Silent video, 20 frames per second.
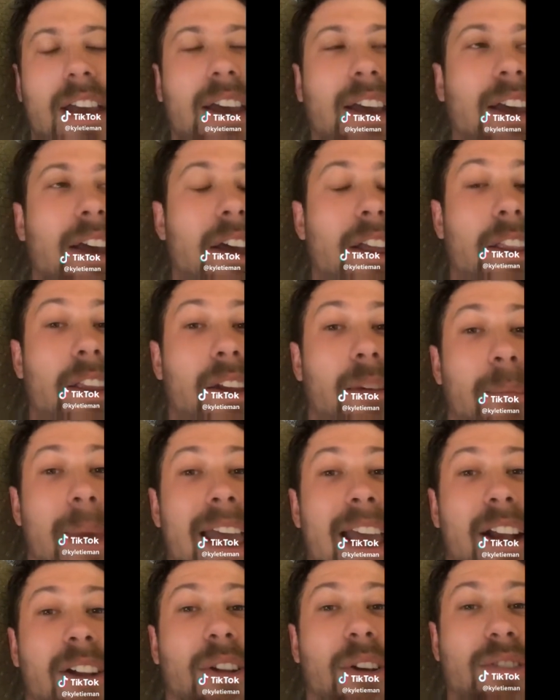The man
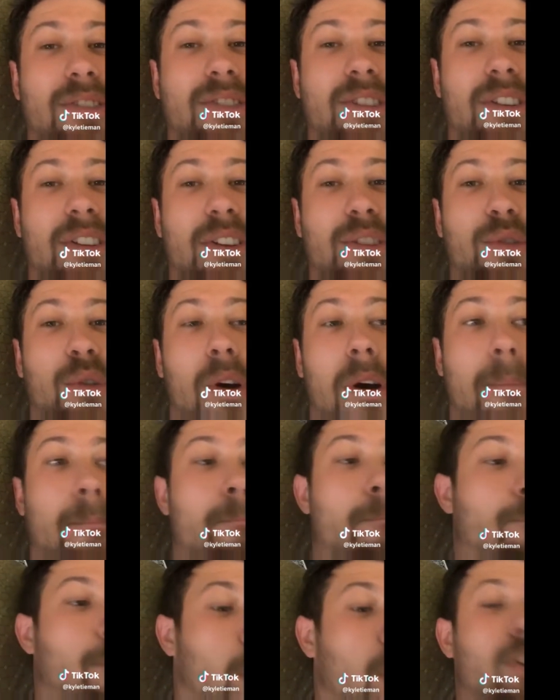closes to the door,
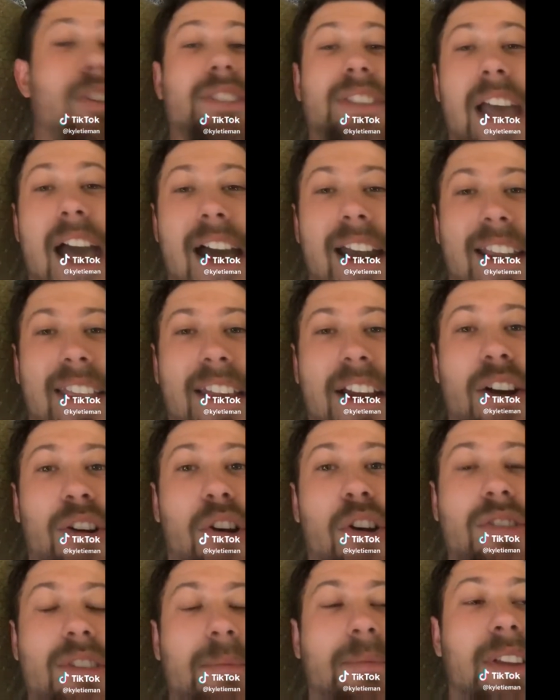bursts out of there,
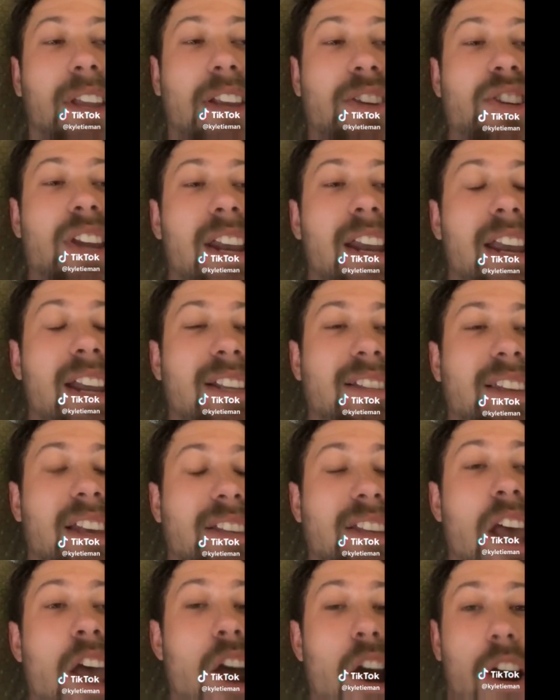goes up to the genie and says,
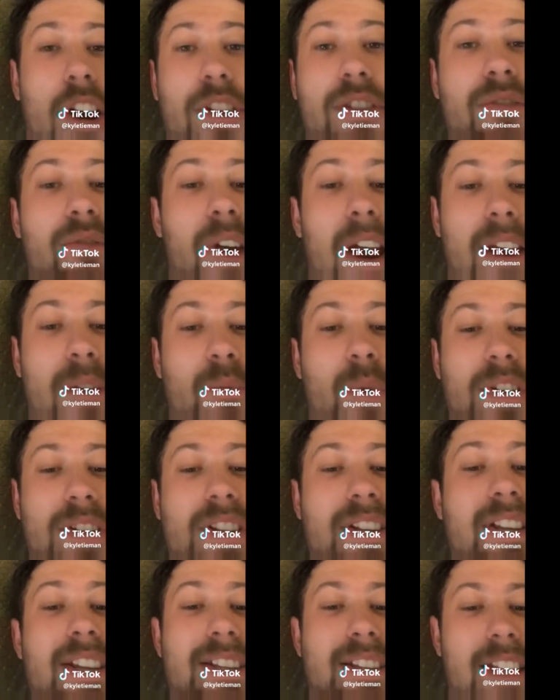are you granting wishes?
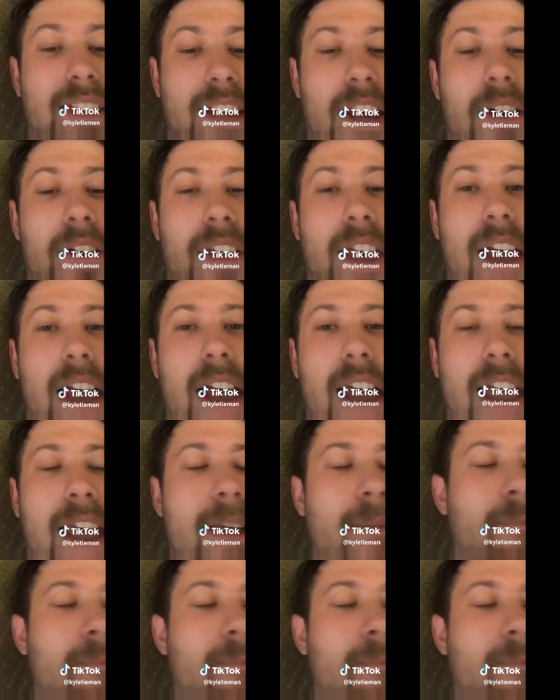He says, hell yeah, I am.